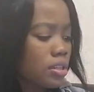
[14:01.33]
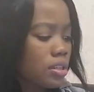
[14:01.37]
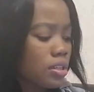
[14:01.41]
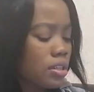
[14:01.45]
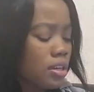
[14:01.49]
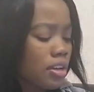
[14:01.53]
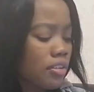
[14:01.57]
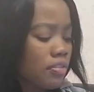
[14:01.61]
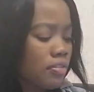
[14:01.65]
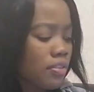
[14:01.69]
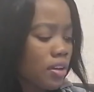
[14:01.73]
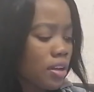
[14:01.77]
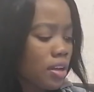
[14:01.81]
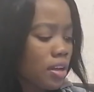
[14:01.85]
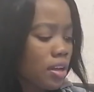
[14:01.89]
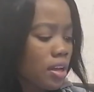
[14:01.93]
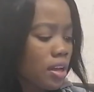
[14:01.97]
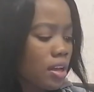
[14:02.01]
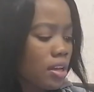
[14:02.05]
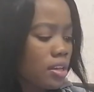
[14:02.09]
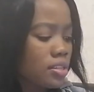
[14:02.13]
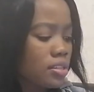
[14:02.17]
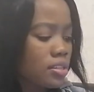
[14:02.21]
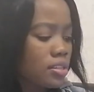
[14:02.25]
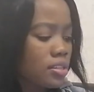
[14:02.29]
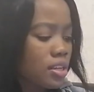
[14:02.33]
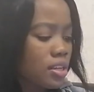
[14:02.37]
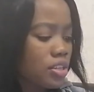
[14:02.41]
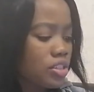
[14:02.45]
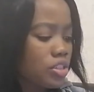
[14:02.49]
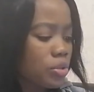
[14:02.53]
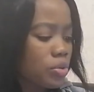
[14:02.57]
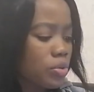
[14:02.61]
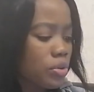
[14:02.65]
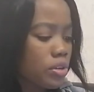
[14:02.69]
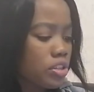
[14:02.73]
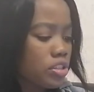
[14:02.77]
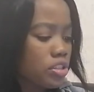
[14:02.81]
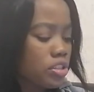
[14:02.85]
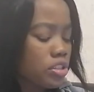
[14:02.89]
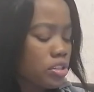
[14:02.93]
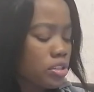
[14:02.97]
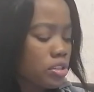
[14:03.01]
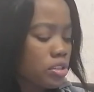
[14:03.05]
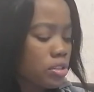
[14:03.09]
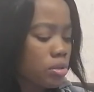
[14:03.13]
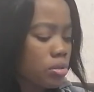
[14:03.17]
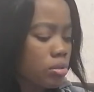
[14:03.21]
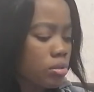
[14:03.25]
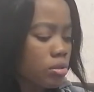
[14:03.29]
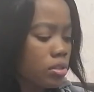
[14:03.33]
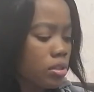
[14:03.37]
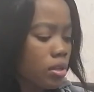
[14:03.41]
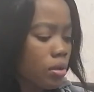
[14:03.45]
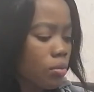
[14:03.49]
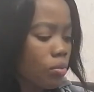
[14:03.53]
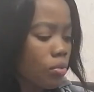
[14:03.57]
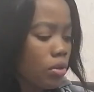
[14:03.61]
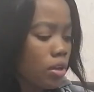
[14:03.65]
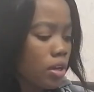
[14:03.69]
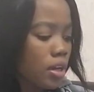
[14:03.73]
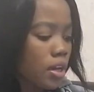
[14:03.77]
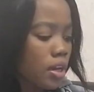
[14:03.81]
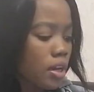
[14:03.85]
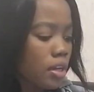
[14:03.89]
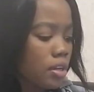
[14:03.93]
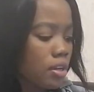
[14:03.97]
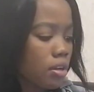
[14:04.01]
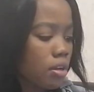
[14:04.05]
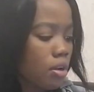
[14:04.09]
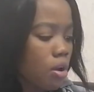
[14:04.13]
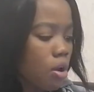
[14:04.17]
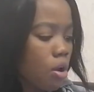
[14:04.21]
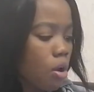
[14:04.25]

never ask such questions to someone like,